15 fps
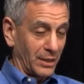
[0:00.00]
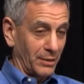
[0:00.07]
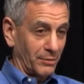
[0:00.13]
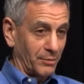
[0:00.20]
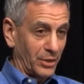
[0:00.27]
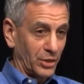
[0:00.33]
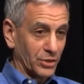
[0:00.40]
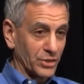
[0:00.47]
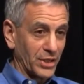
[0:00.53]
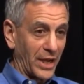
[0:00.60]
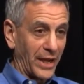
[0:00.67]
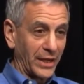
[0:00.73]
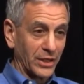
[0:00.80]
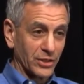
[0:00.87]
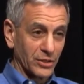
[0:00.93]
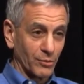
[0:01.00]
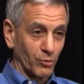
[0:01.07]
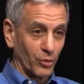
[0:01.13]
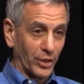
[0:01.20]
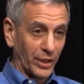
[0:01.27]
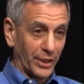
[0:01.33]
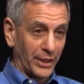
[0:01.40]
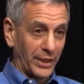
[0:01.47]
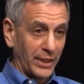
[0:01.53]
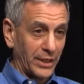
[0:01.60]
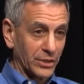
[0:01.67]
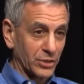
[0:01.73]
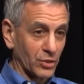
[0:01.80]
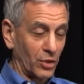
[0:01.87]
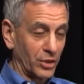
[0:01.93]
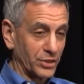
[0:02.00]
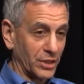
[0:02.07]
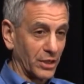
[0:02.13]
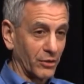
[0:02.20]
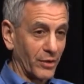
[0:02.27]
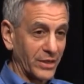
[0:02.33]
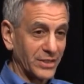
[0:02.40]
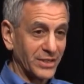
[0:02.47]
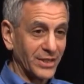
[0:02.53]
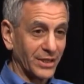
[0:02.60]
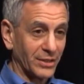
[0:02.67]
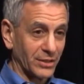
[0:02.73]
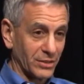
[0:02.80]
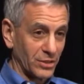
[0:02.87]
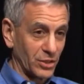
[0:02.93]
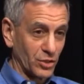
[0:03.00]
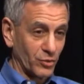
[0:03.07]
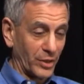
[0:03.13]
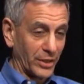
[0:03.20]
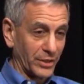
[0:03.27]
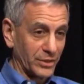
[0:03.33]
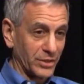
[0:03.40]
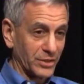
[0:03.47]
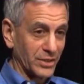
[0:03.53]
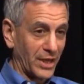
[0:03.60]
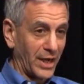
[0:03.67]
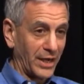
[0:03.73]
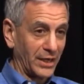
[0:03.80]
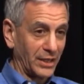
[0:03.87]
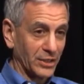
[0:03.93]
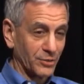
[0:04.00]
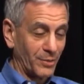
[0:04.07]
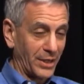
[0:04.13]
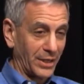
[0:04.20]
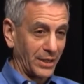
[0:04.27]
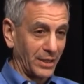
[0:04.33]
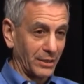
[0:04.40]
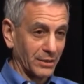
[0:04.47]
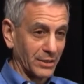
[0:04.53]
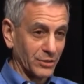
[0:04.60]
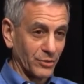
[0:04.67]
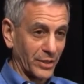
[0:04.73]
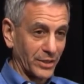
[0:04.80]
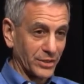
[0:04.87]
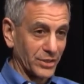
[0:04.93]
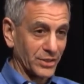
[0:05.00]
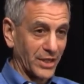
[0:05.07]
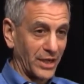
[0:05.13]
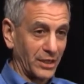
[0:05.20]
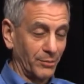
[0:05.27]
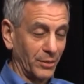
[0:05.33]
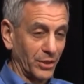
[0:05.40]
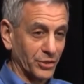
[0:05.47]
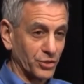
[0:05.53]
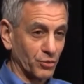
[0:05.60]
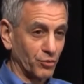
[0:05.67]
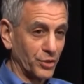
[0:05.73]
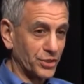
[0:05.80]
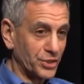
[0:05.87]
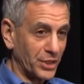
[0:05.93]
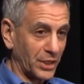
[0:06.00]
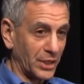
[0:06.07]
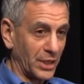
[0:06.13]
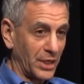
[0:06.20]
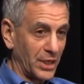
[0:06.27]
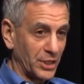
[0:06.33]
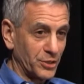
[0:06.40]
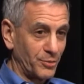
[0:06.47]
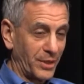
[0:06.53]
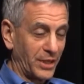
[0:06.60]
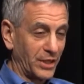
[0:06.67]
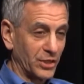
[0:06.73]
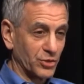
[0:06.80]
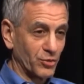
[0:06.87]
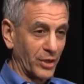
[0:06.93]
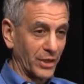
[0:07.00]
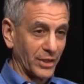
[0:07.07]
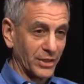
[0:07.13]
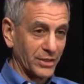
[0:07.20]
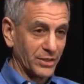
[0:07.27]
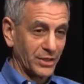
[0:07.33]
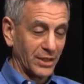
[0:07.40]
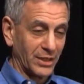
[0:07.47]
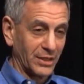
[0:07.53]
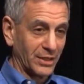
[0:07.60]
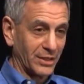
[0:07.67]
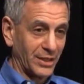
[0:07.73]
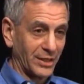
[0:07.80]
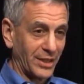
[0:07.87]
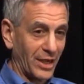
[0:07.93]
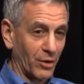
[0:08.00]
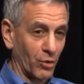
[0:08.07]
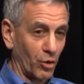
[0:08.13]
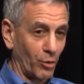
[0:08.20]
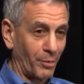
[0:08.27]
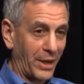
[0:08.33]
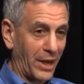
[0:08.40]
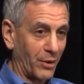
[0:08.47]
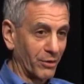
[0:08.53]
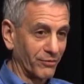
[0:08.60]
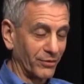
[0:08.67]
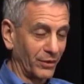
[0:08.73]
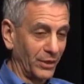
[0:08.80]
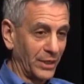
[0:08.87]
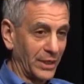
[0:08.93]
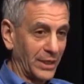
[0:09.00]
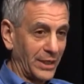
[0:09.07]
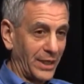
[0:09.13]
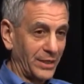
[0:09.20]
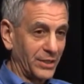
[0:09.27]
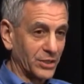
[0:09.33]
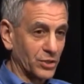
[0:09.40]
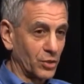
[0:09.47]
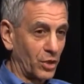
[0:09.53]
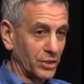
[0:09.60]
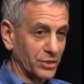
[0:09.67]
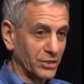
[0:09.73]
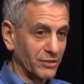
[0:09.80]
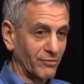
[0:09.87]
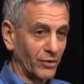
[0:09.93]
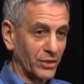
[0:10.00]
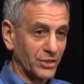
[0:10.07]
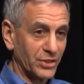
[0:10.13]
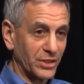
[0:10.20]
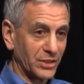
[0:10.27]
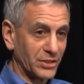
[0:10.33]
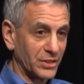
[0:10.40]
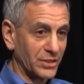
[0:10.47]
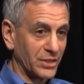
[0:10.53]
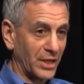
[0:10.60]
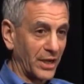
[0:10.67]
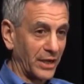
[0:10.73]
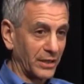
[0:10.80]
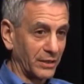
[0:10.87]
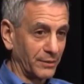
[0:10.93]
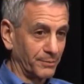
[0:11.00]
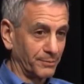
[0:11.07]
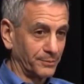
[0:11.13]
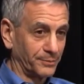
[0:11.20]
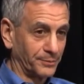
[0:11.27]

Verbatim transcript: uh, because Zionism really is causing a great sickness in Israeli society. It's making Israeli society militaristic. It's making Israelis think that they're all powerful, and this causes a very sick society.